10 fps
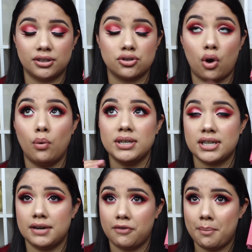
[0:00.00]
that there's always
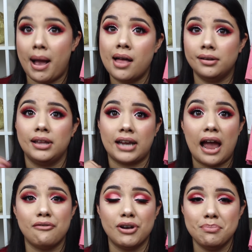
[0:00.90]
a different palette like
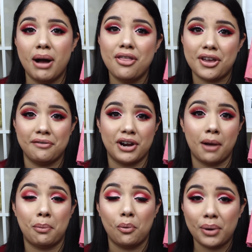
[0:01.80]
every month, every
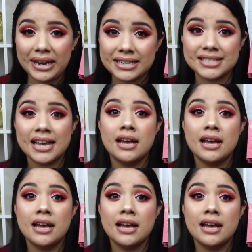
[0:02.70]
couple weeks,